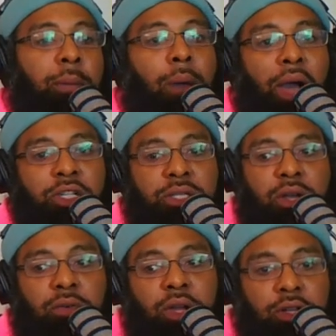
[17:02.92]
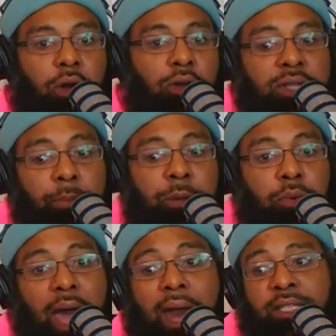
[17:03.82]
and market yourself, dog, some people
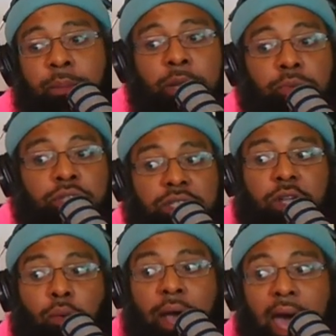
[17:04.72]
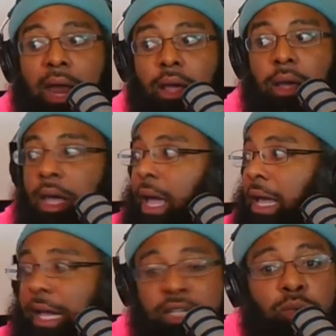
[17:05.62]
got it, some people just don't got it.
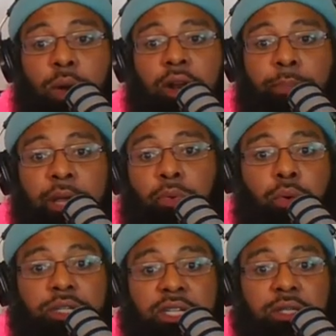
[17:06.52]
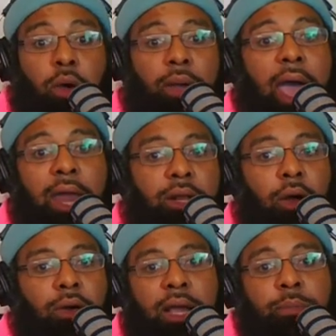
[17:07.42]
And he just one of them people who just don't got it,
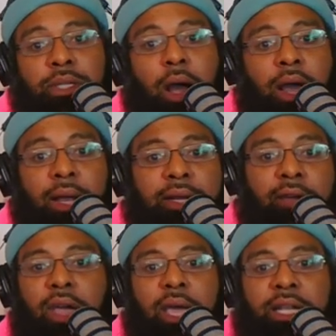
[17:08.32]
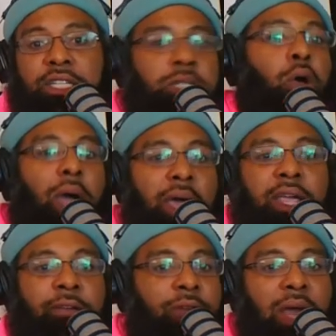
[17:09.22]
dog. Like, I'm sorry, like Devin Haney just don't have
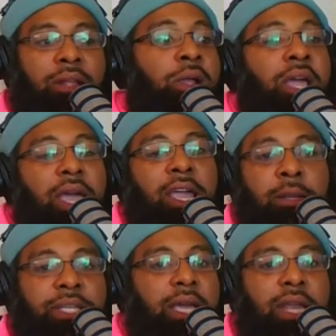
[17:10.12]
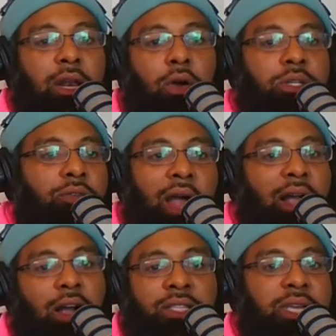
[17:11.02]
the it factor, and him taking that loss to
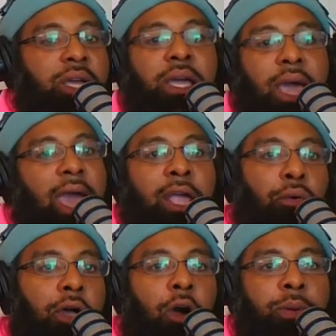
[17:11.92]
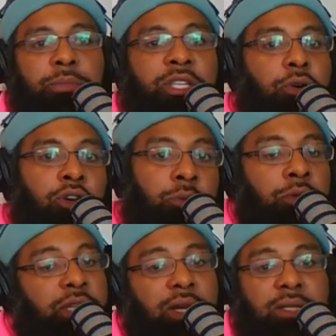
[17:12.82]
Ryan Garcia ain't going to help him sell no
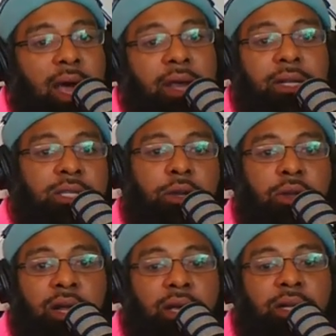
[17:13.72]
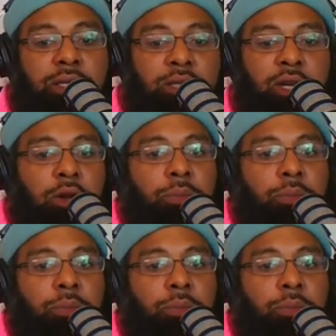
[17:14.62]
more tickets. I hate to tell you that, ladies and gentlemen.